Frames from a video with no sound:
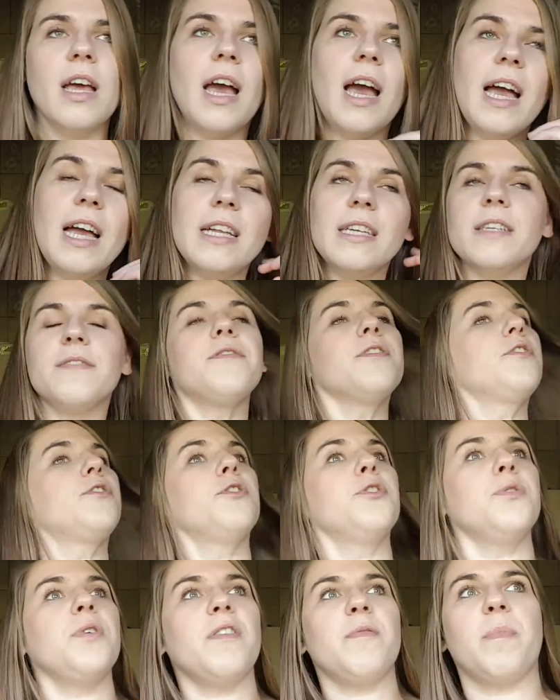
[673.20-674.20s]
And if you
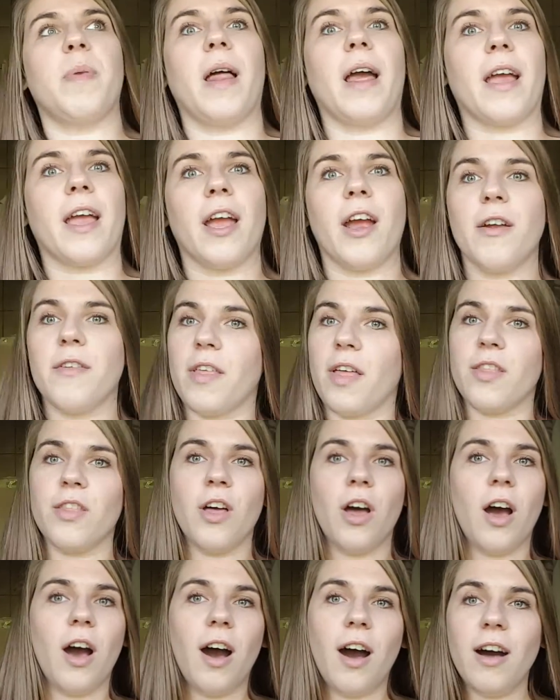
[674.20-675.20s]
do have black hair, then
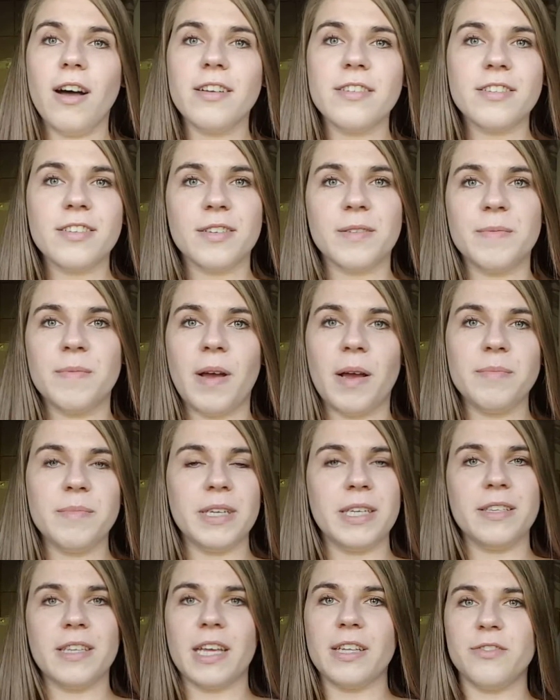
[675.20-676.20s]
awesome. I
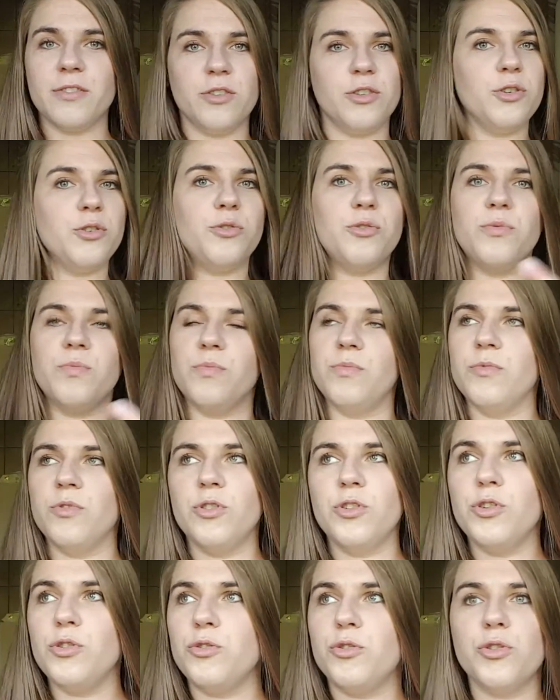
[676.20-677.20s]
mean, then
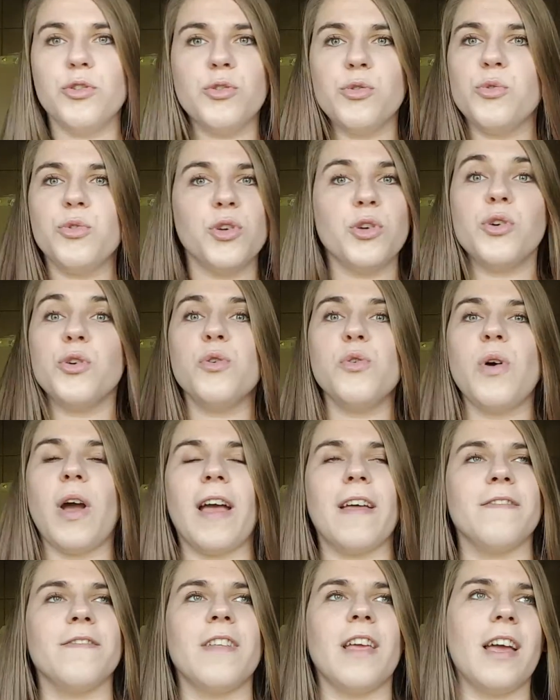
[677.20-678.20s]
you do you,
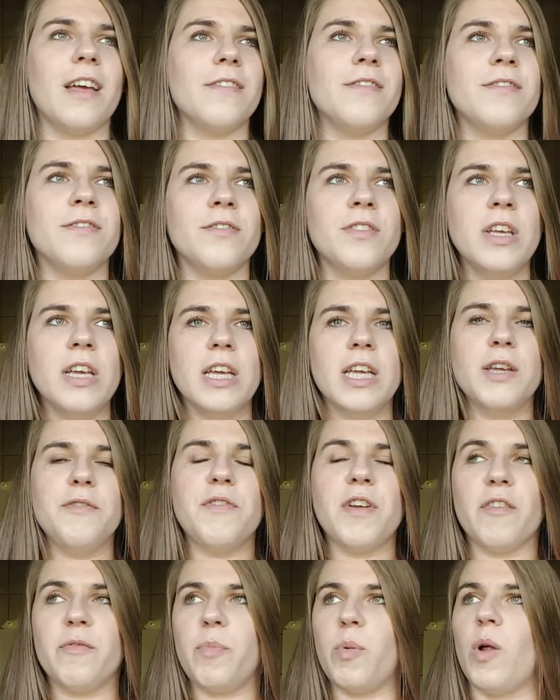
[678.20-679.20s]
and if
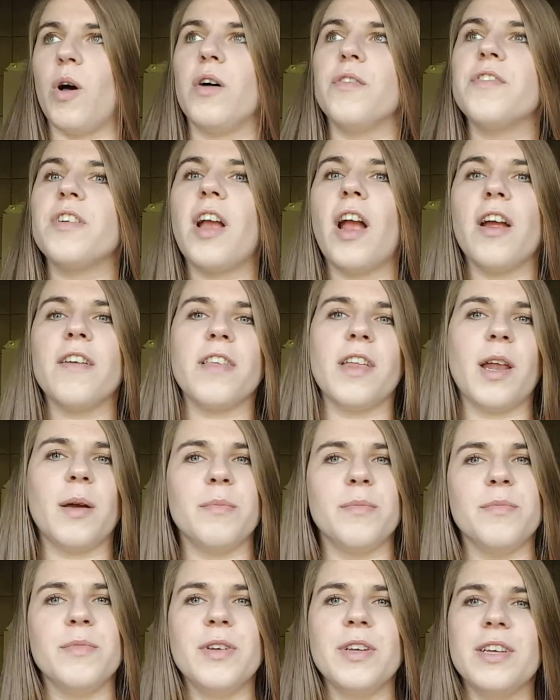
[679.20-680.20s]
you have blonde hair, then
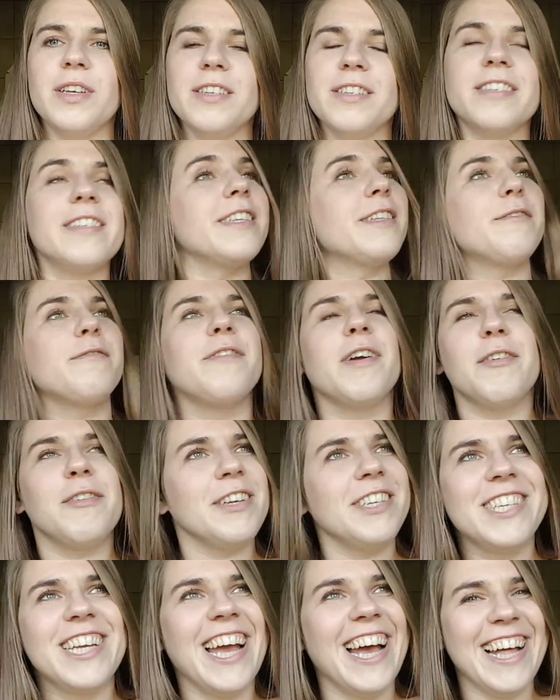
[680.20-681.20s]
I'm still very
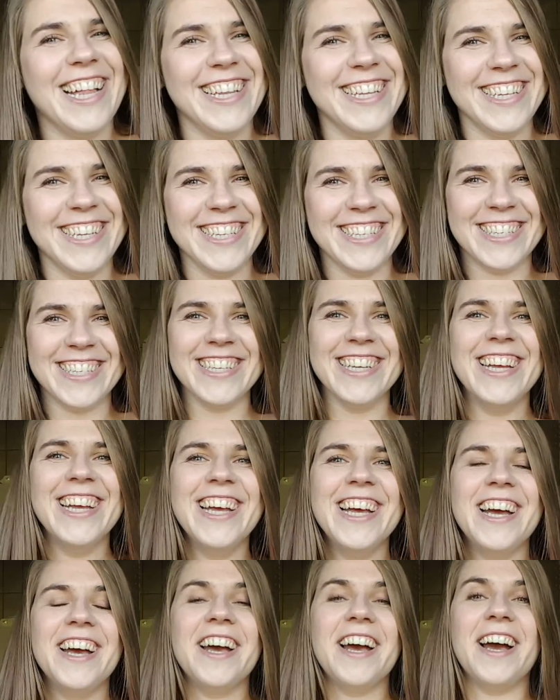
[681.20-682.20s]
jealous.
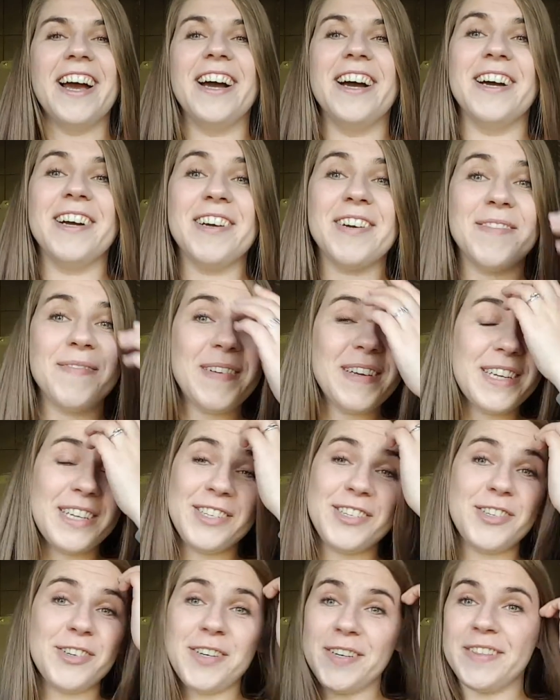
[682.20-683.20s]
And
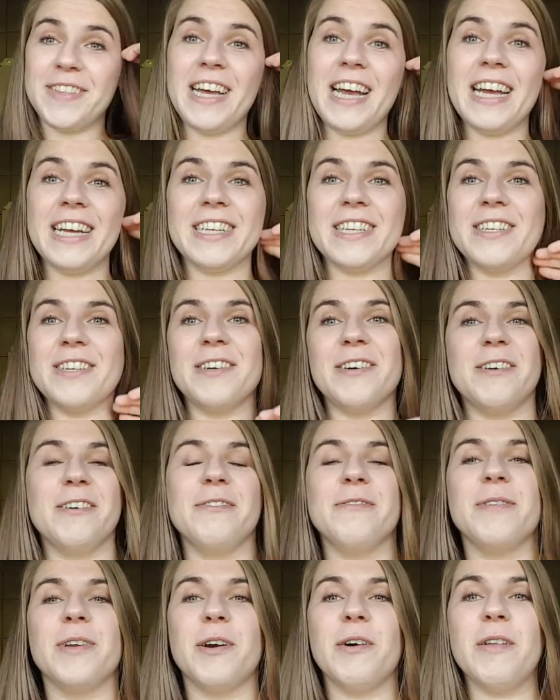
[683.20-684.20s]
enjoy that, you know.
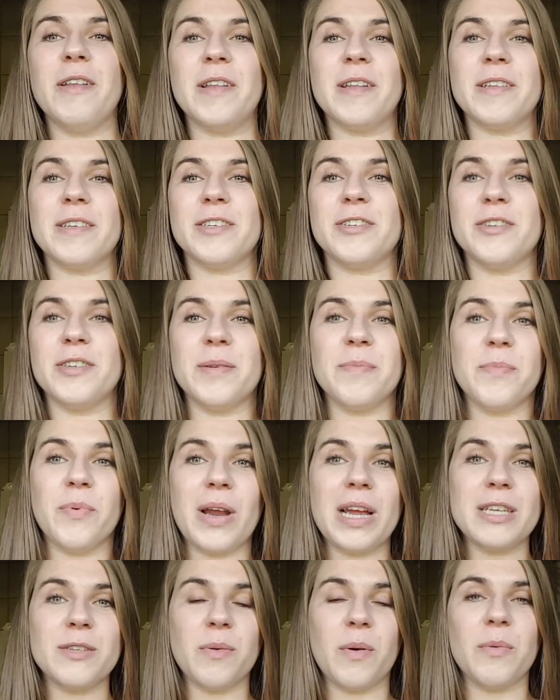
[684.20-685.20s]
We all should
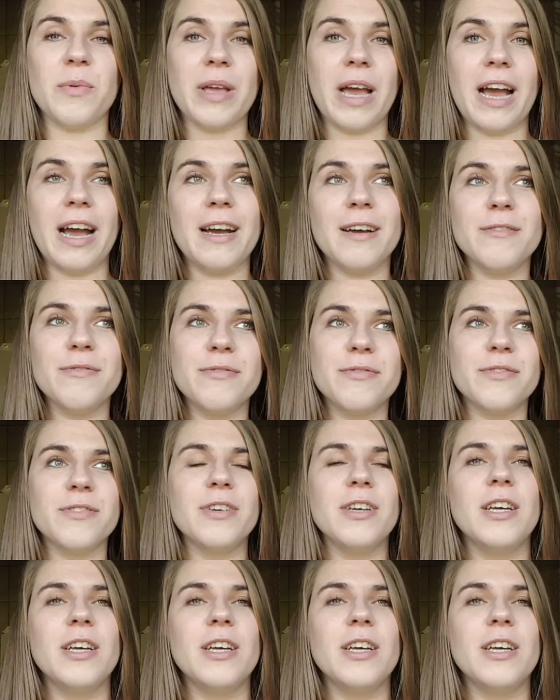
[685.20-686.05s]
embrace what we have.